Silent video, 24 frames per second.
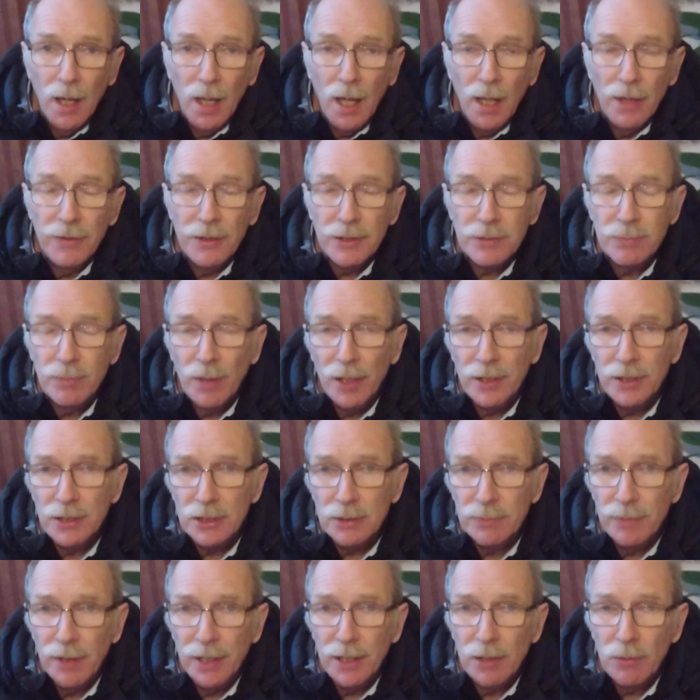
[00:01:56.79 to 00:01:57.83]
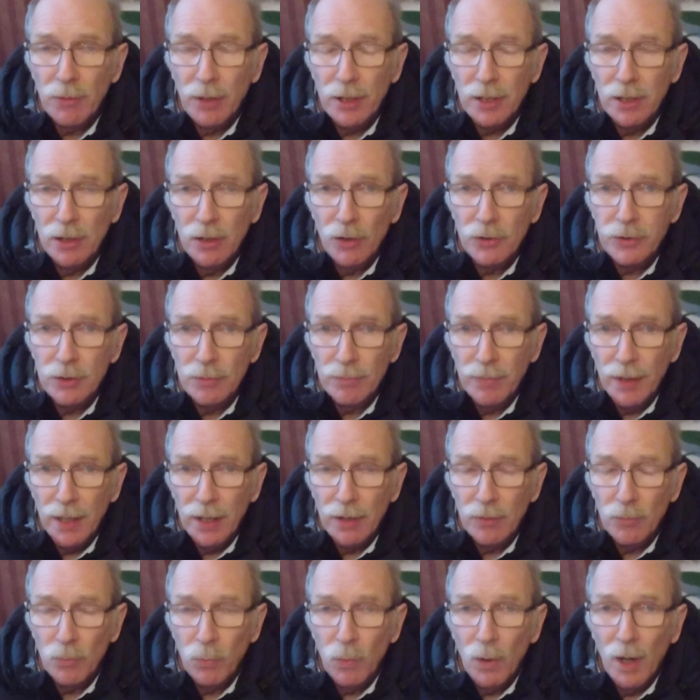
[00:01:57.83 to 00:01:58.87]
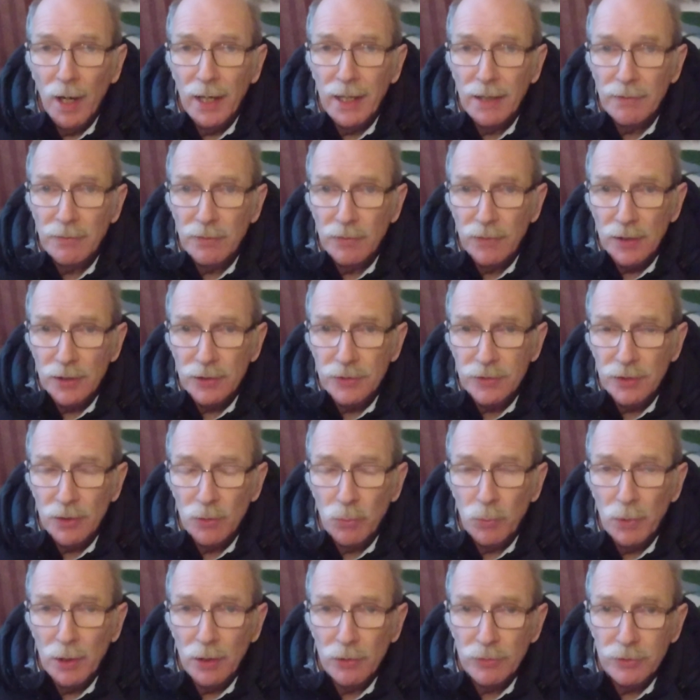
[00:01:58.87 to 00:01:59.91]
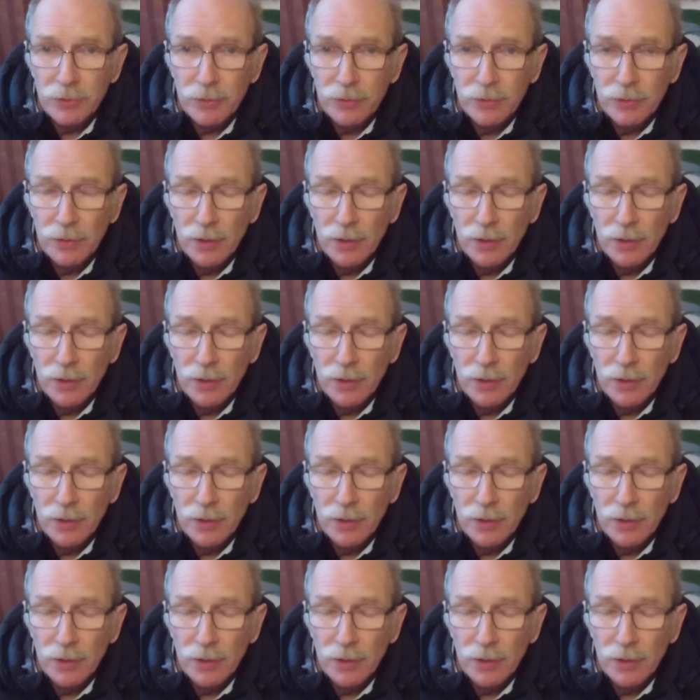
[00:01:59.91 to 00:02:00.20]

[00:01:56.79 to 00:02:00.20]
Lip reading: And this might explain quite a lot about why everything is so well